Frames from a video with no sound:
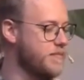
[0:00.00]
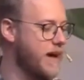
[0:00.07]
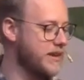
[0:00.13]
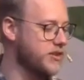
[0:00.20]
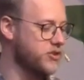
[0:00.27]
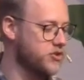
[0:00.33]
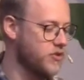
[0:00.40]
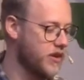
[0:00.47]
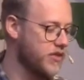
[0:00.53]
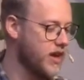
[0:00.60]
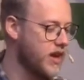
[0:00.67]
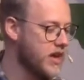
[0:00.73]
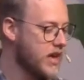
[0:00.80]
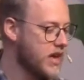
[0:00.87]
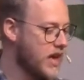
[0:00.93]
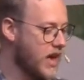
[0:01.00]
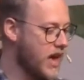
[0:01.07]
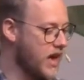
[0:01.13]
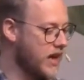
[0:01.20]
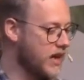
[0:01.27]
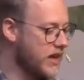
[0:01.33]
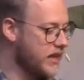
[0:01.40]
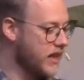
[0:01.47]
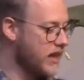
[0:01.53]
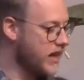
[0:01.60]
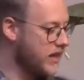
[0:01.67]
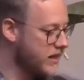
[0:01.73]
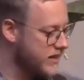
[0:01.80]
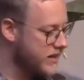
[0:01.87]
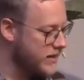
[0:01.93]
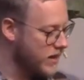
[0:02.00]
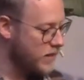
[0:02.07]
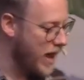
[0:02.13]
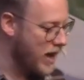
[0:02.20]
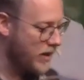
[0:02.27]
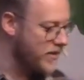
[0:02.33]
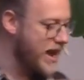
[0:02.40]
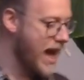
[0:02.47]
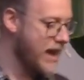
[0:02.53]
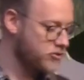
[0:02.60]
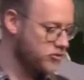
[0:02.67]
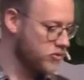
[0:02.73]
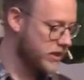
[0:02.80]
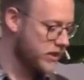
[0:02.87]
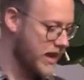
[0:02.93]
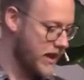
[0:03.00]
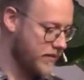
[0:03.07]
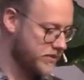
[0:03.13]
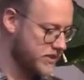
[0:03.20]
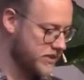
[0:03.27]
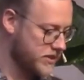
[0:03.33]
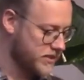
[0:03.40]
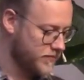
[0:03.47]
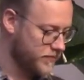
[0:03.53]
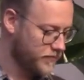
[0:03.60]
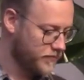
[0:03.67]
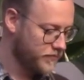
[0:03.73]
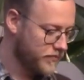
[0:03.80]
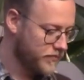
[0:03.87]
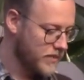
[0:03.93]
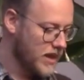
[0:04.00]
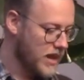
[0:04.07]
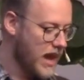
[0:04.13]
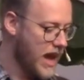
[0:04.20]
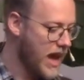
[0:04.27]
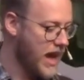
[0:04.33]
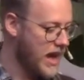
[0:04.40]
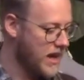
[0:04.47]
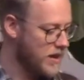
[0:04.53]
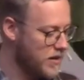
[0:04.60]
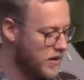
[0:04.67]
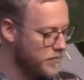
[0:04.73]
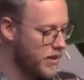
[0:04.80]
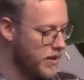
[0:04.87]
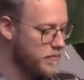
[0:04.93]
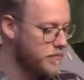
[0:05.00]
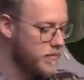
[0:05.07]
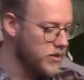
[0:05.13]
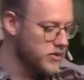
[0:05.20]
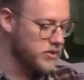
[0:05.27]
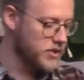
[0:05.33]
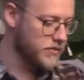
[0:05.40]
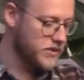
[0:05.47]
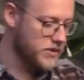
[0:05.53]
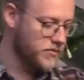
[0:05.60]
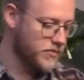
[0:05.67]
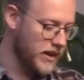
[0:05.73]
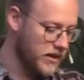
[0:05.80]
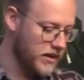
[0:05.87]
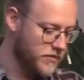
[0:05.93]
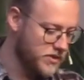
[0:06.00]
mantra that about natural gifts. But most of us think of